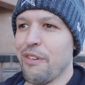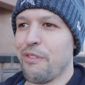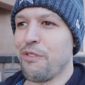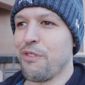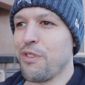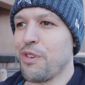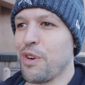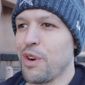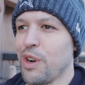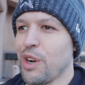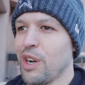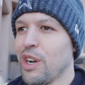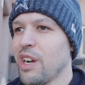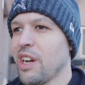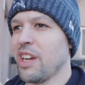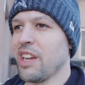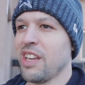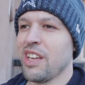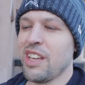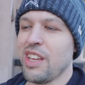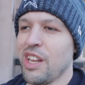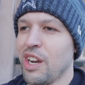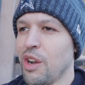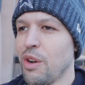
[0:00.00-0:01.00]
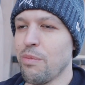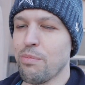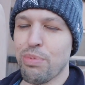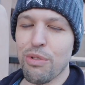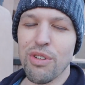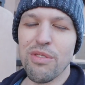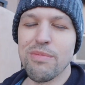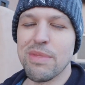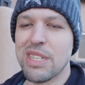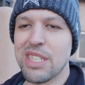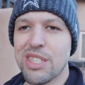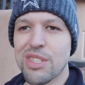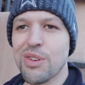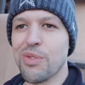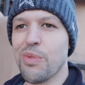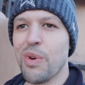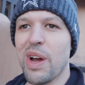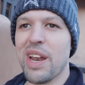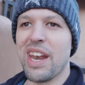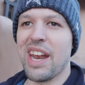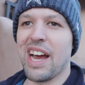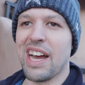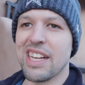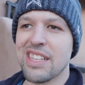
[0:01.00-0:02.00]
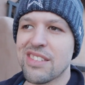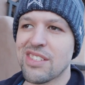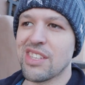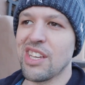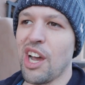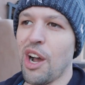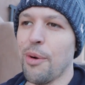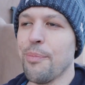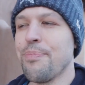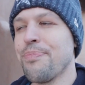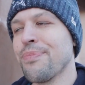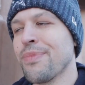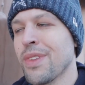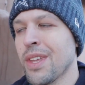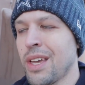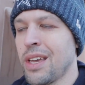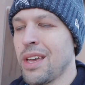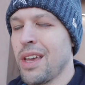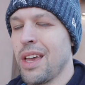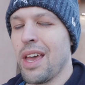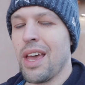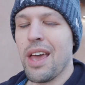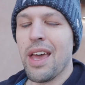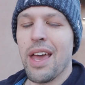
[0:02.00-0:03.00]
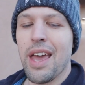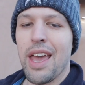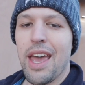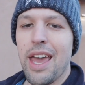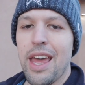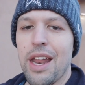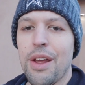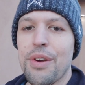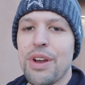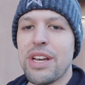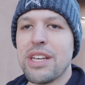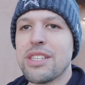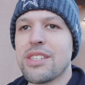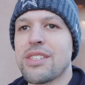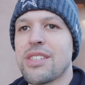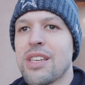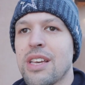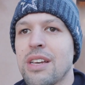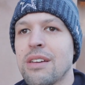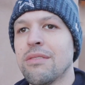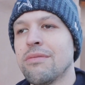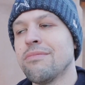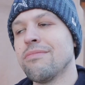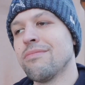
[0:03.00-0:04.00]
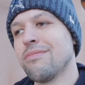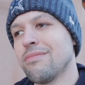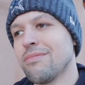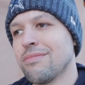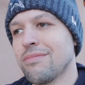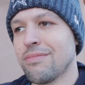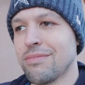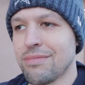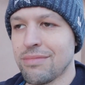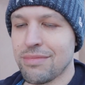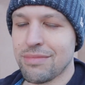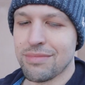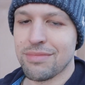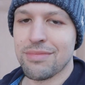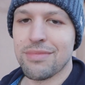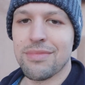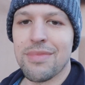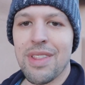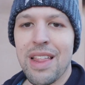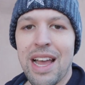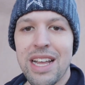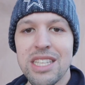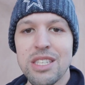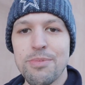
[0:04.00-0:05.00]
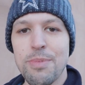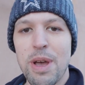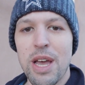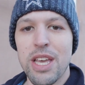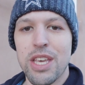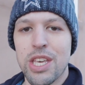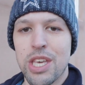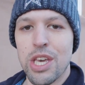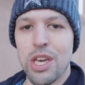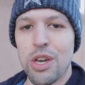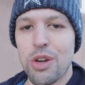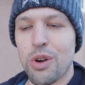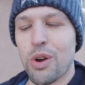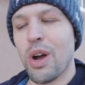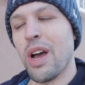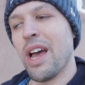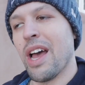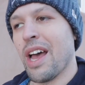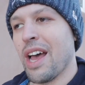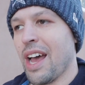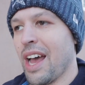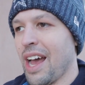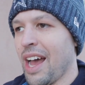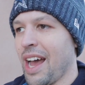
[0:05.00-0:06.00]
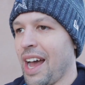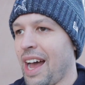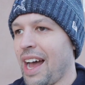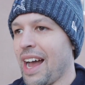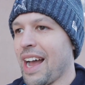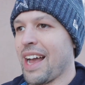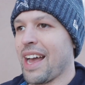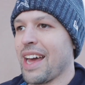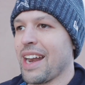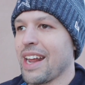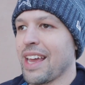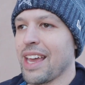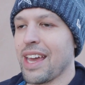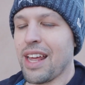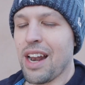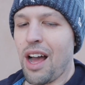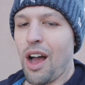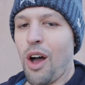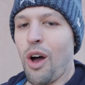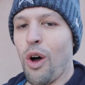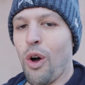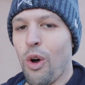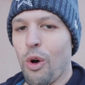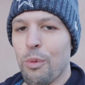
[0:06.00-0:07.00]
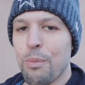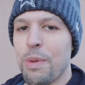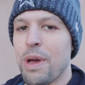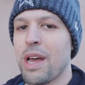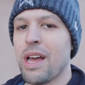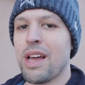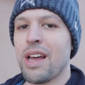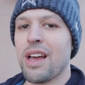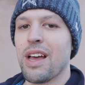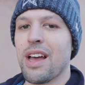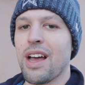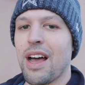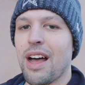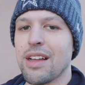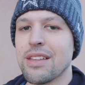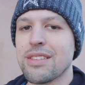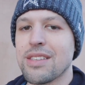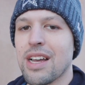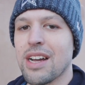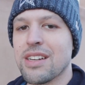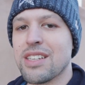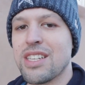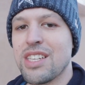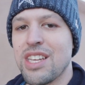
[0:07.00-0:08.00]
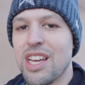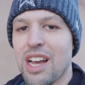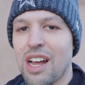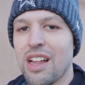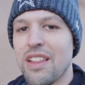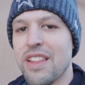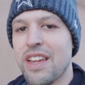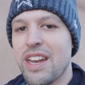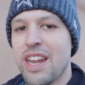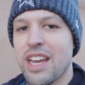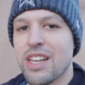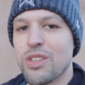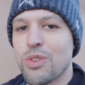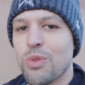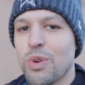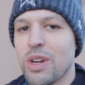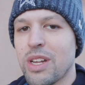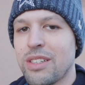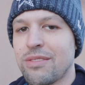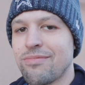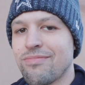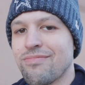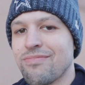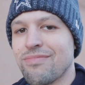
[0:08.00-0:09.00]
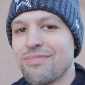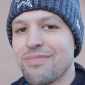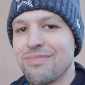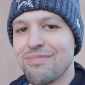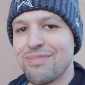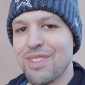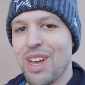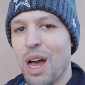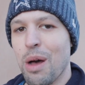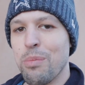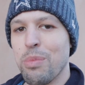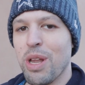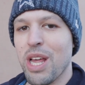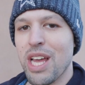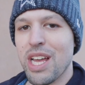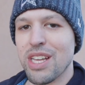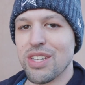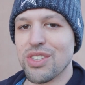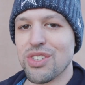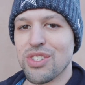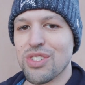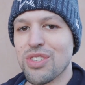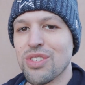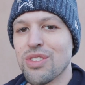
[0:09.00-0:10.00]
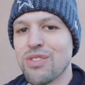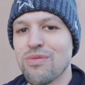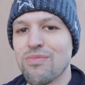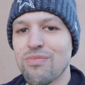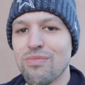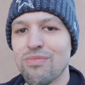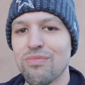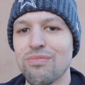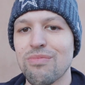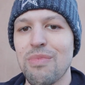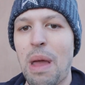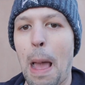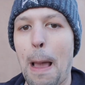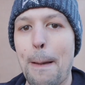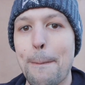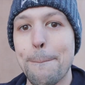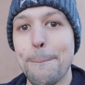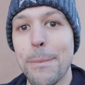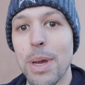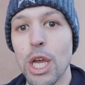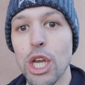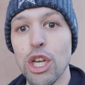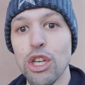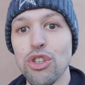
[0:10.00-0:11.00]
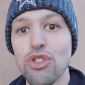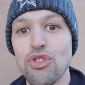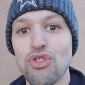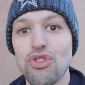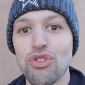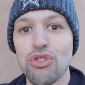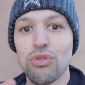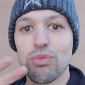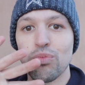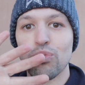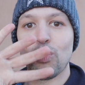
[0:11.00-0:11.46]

for, you know, improvements and whatnot. So anyways, that's my cue. I gotta get home. I'll talk to y'all in the next one. God bless. Peace.